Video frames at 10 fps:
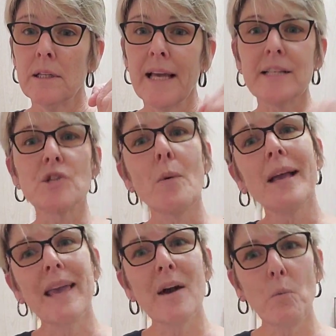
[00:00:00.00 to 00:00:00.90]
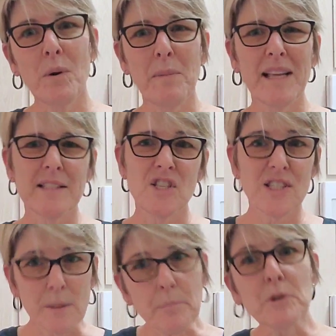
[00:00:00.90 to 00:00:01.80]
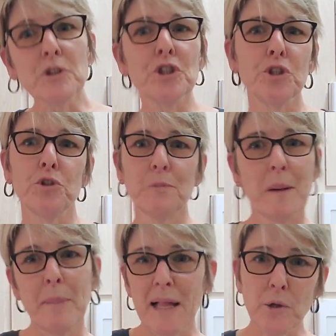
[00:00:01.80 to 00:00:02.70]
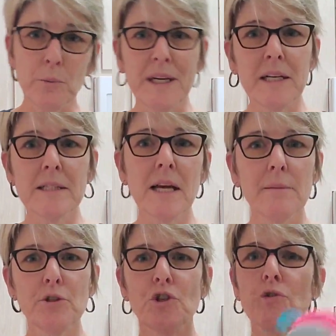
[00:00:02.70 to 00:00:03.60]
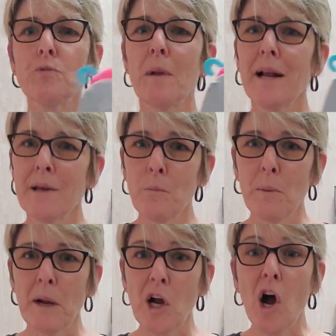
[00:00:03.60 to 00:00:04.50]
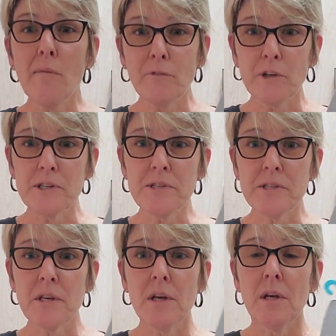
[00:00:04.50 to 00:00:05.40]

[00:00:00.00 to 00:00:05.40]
Like, so I can't wear my slipper shoes, my ballerina type shoes, but I can wear my Converse